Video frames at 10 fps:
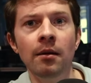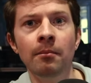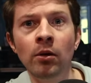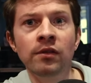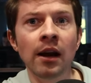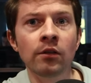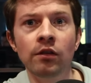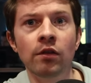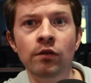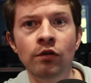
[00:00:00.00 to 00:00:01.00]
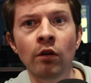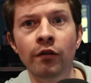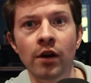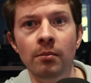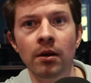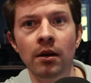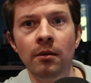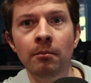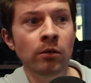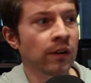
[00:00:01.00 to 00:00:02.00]
Mo Salah just too strong for him.
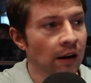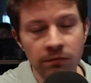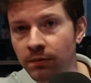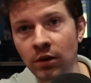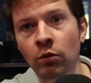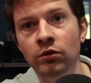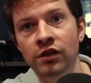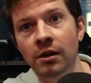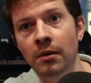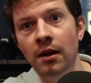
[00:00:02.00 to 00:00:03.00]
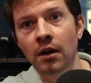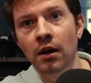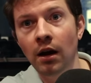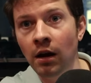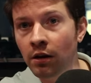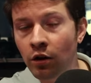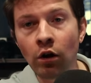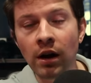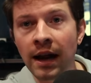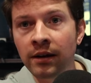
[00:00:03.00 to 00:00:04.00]
Mo Salah launched him.
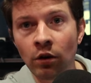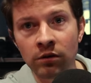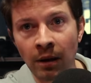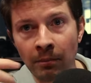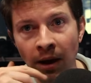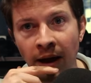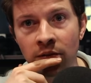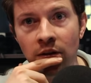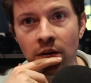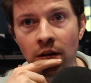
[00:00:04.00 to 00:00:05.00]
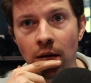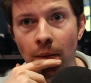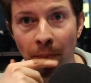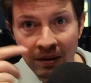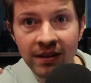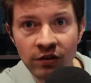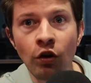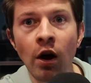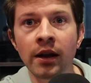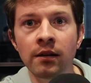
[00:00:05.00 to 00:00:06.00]
Coquelin got done by Hazard. But he
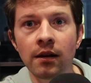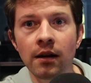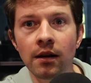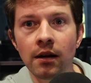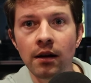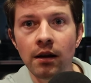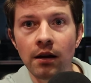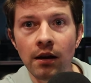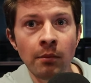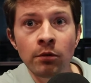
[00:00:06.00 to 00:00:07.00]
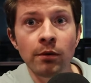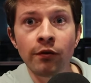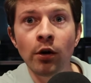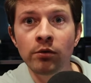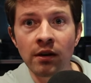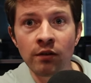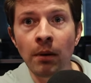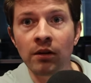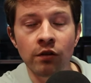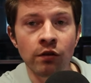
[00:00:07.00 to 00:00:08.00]
tried. Emil Smith Rowe did as
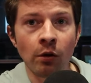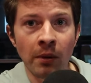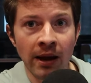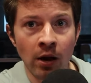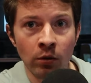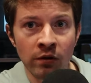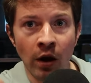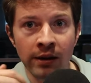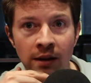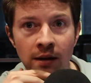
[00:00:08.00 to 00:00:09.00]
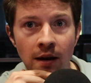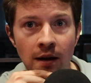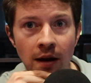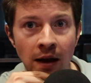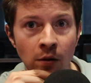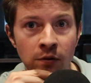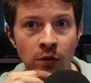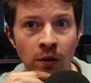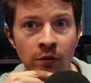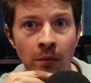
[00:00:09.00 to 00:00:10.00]
much to stop that goal as I did, and I was
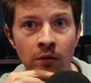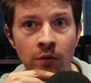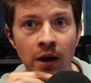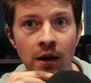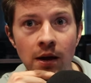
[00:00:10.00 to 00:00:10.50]
200 miles away.